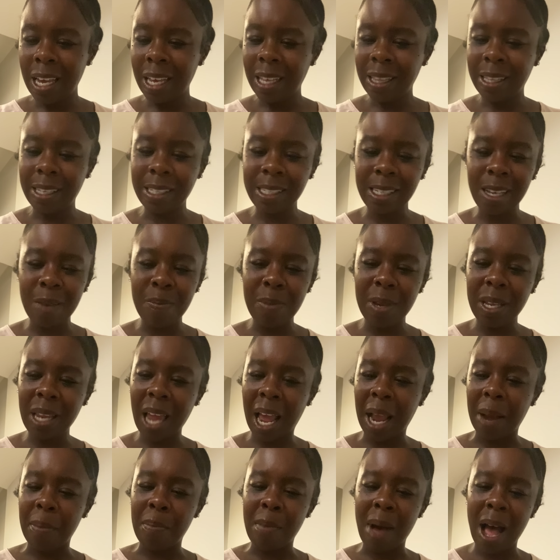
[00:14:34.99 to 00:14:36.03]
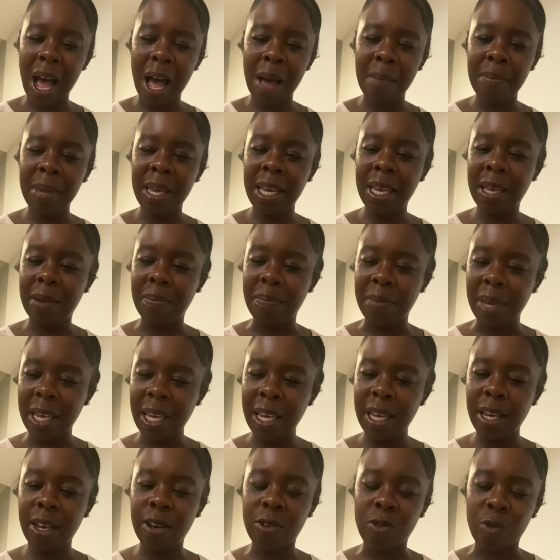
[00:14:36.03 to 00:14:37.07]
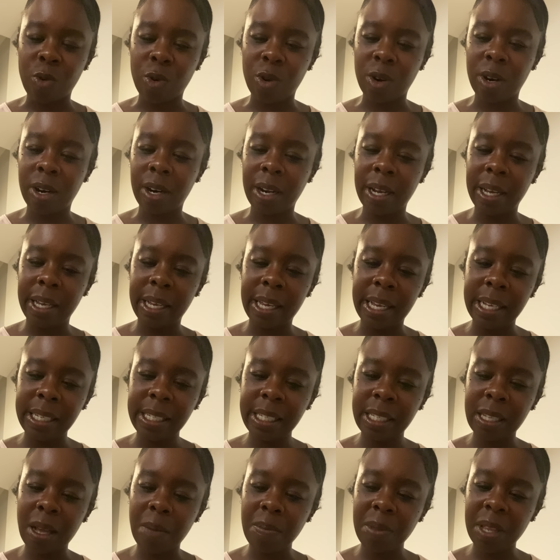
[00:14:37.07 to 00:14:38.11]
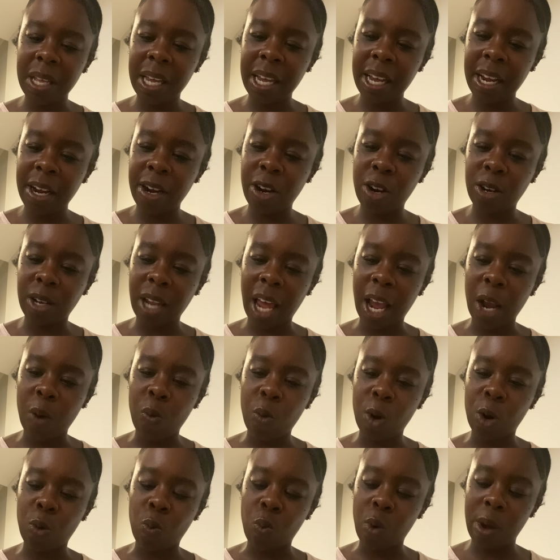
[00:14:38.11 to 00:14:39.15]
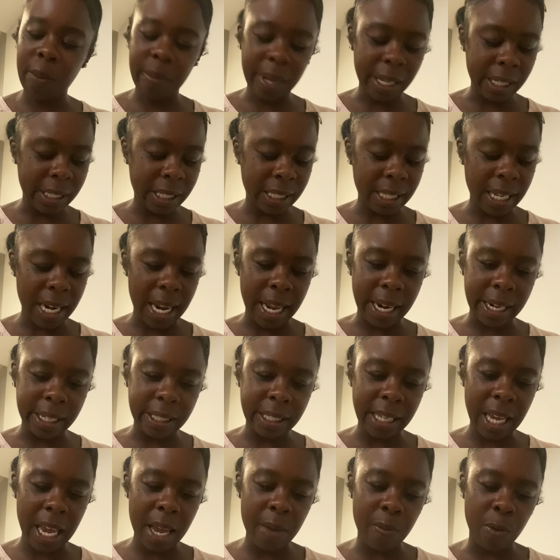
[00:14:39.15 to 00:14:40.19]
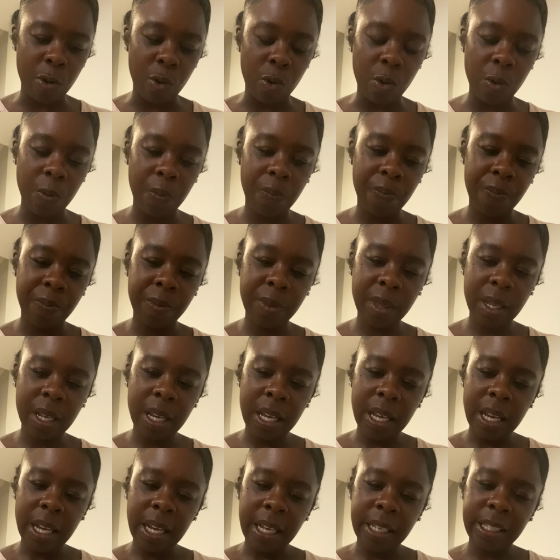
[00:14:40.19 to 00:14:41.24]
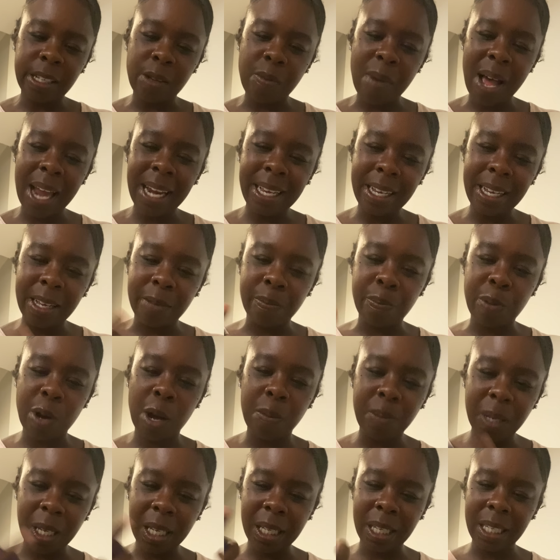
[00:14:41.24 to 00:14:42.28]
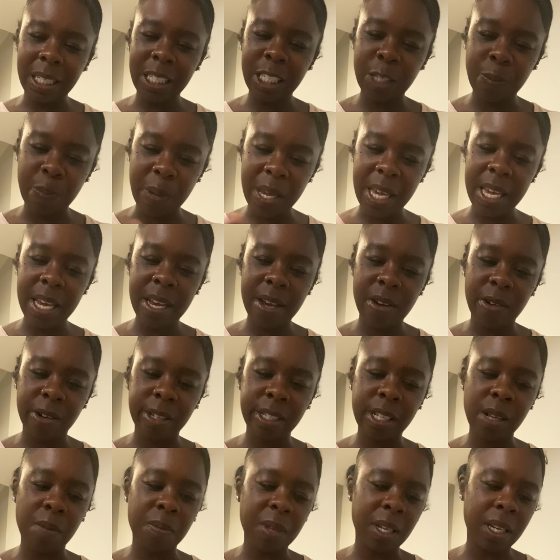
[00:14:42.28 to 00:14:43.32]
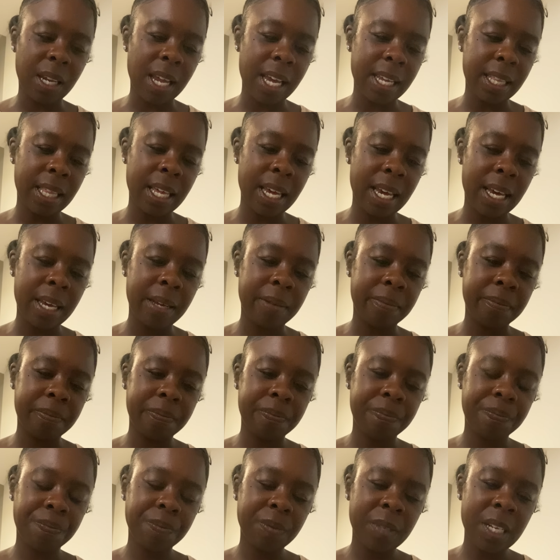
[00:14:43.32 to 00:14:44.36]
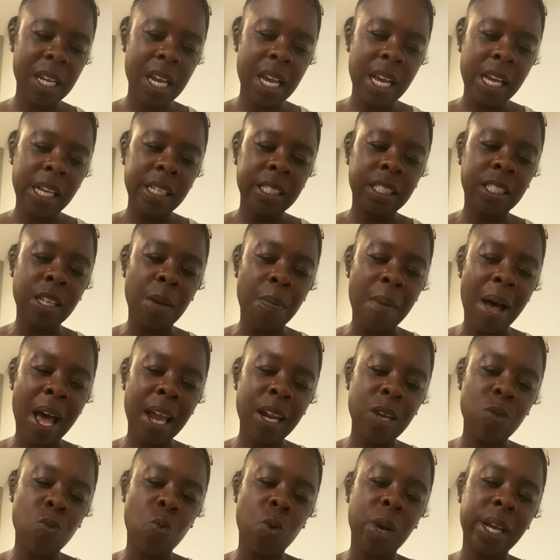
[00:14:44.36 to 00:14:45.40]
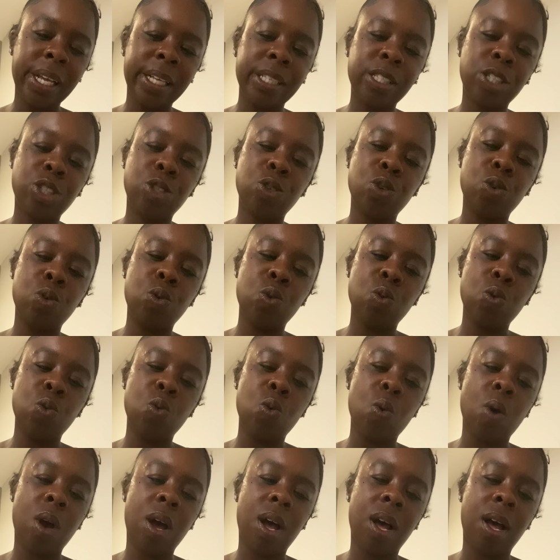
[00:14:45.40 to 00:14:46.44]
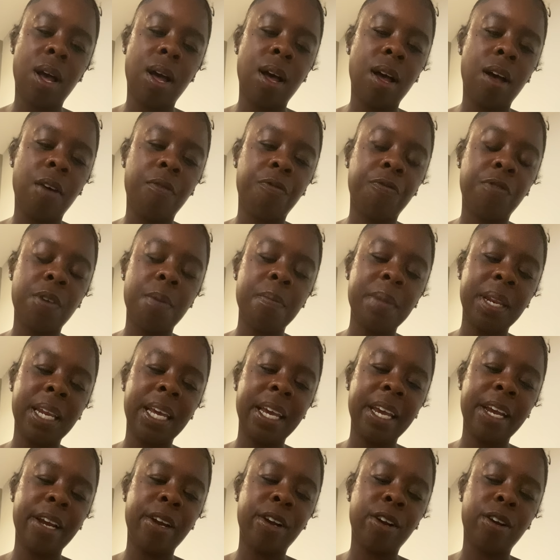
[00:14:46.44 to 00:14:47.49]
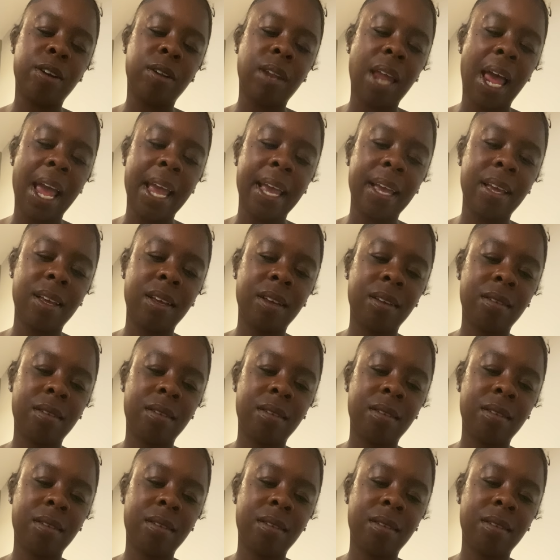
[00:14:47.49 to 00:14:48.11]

this could be like mommy and me, or it's something here like where women sit at a table. Somebody could publicly speak or something like that. Somebody went to a feminine here, like